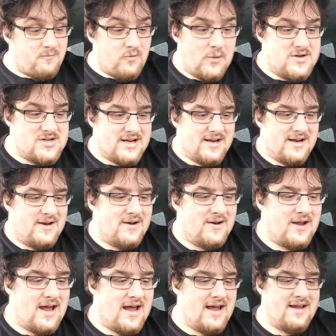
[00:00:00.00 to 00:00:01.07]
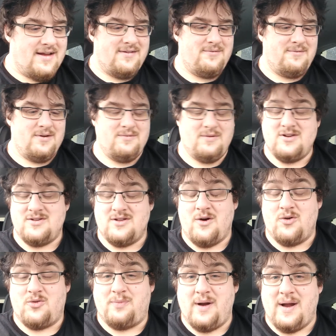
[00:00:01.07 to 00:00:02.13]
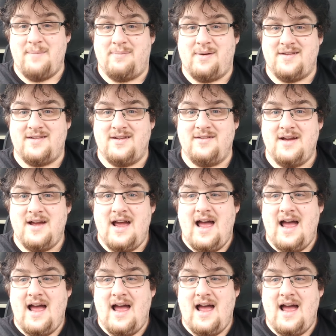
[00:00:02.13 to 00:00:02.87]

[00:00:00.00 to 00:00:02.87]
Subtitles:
which I thought was pretty impressive.